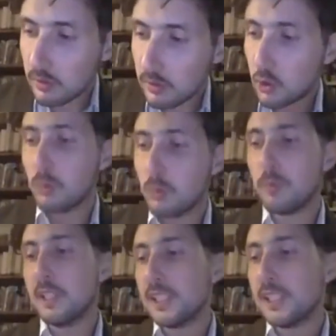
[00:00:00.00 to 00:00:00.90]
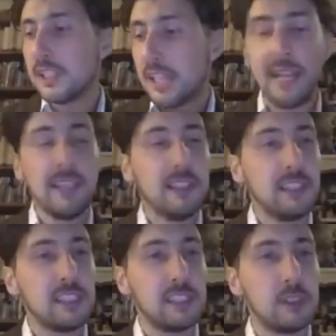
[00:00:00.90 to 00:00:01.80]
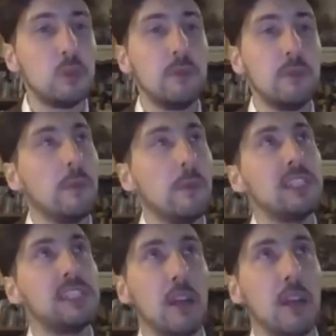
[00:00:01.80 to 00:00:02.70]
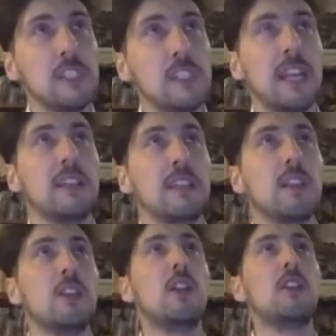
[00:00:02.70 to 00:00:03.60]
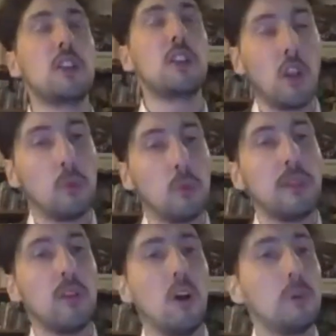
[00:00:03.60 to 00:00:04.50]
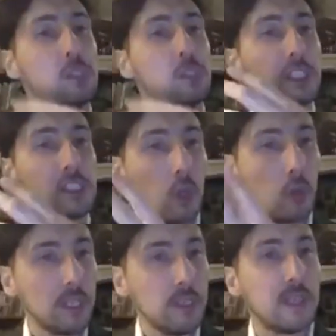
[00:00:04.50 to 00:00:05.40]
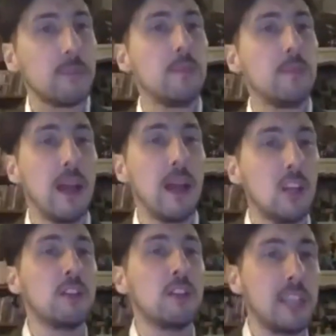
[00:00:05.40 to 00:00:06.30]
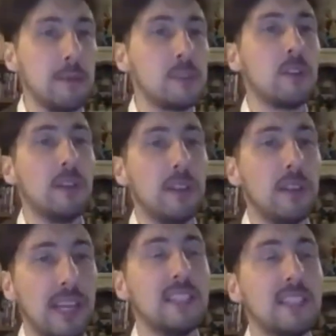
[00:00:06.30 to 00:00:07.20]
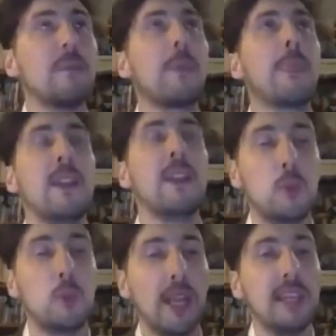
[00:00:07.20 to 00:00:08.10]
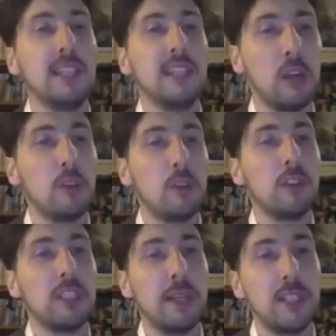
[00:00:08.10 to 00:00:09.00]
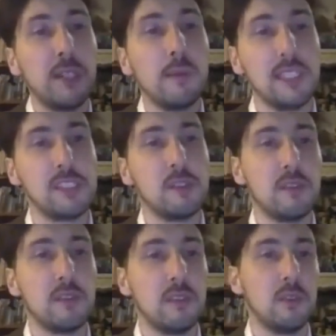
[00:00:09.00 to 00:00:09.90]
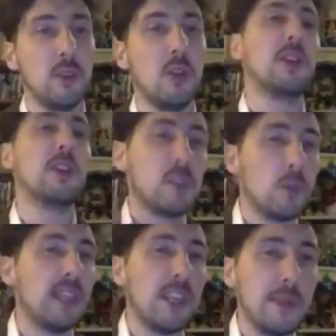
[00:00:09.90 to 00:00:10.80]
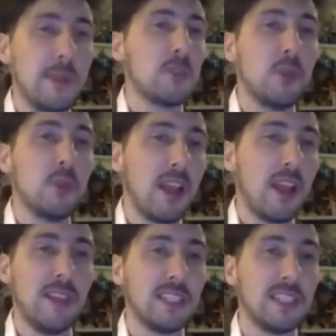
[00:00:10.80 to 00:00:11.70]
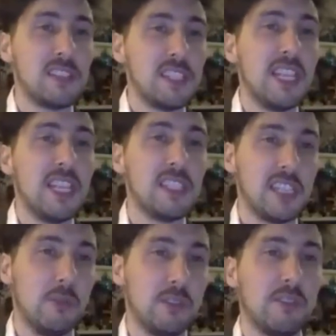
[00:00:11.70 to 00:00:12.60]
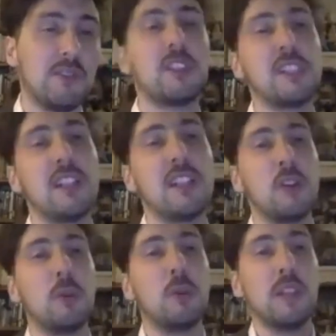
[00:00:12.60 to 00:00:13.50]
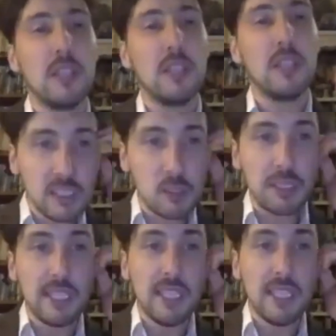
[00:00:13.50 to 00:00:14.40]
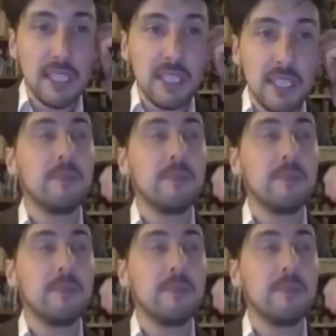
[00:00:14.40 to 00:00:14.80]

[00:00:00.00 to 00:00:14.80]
to design this to to make this sound design not not always always to the story but a lot of times like creating sound for the material so you know because with animation you don't have like mm. ink sound of course and so so he